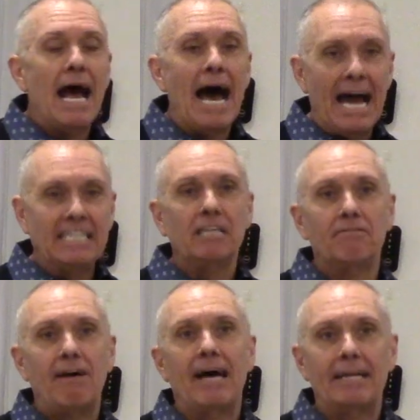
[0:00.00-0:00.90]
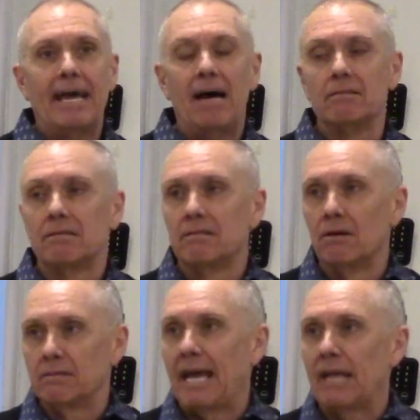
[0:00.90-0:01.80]
I need to find out
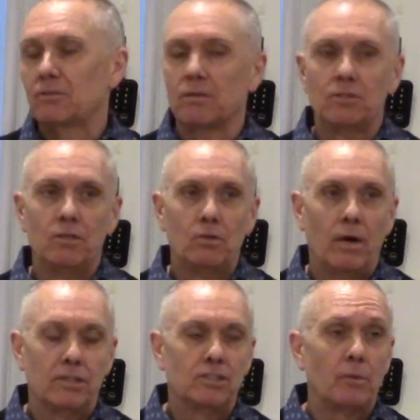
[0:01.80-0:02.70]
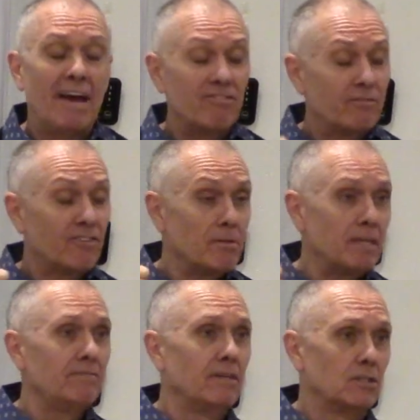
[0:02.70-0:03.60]
the, the answer to those two questions. We have very
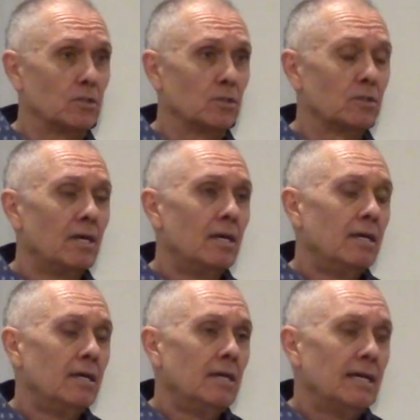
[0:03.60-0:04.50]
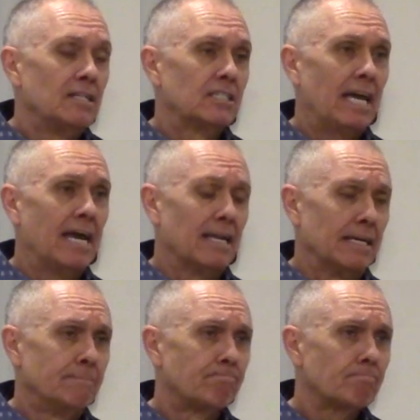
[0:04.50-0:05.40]
many visitors, and
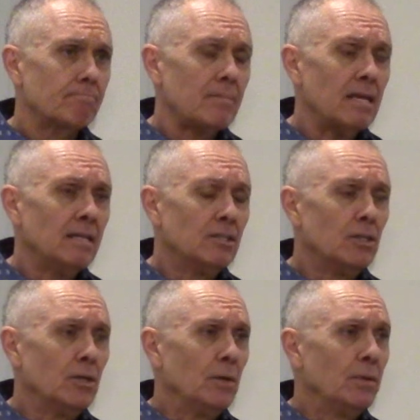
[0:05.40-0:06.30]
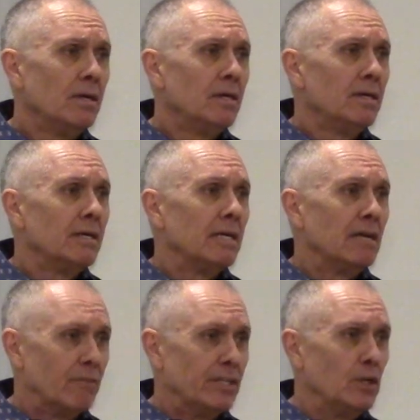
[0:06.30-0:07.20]
secondly, do
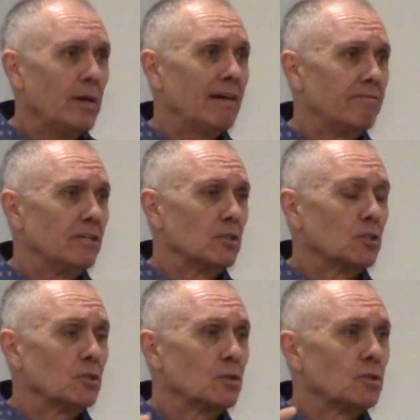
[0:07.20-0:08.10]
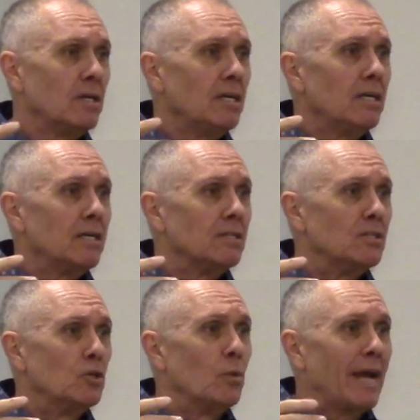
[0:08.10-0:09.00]
if we do have visitors,
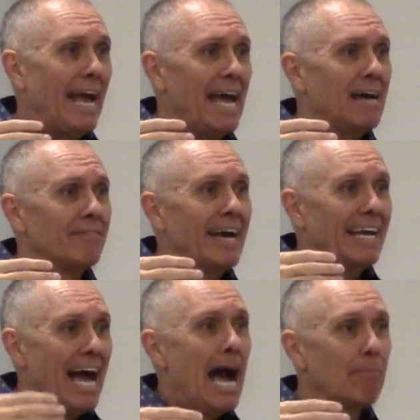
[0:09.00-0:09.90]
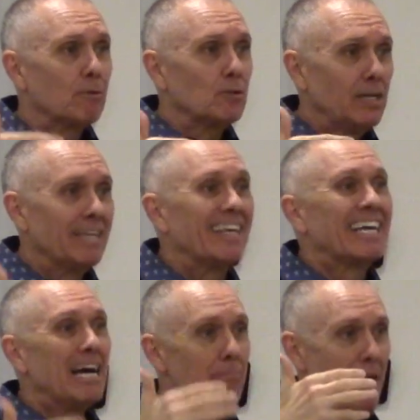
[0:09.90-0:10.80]
do we have a high percent that
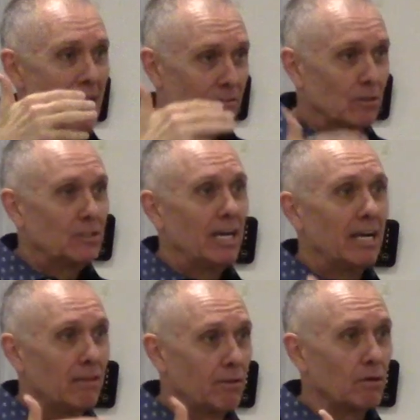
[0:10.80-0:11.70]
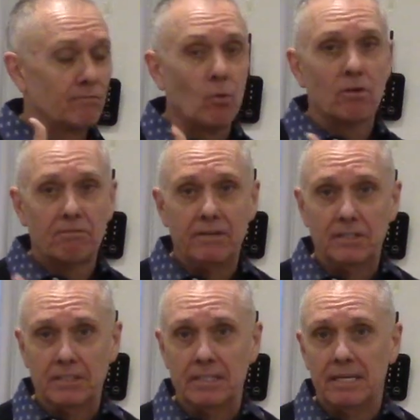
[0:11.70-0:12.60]
come back for a second, third, fourth
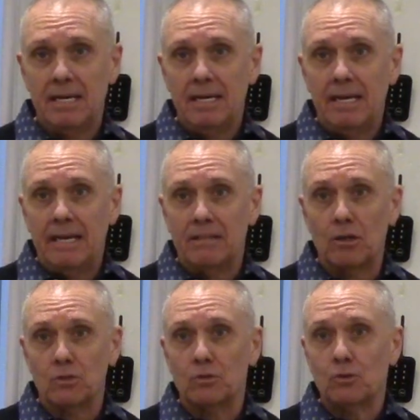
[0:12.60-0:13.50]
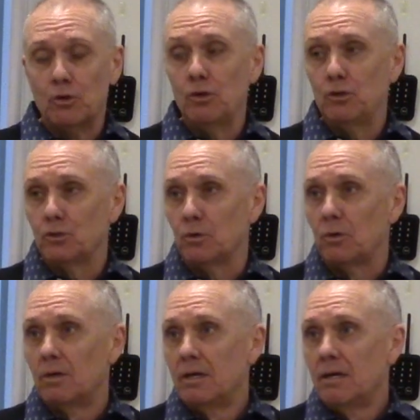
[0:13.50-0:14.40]
visit? And those are
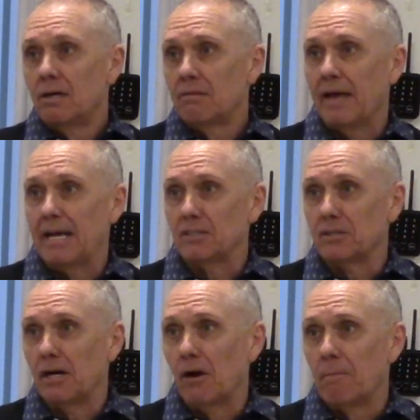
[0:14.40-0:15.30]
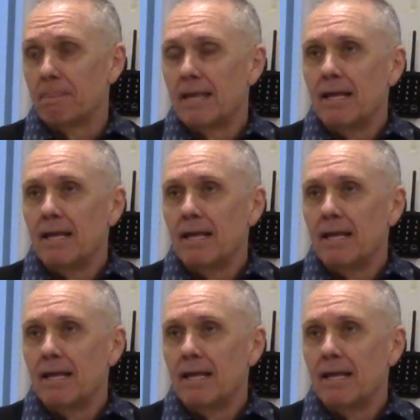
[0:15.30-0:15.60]
crucial things to know.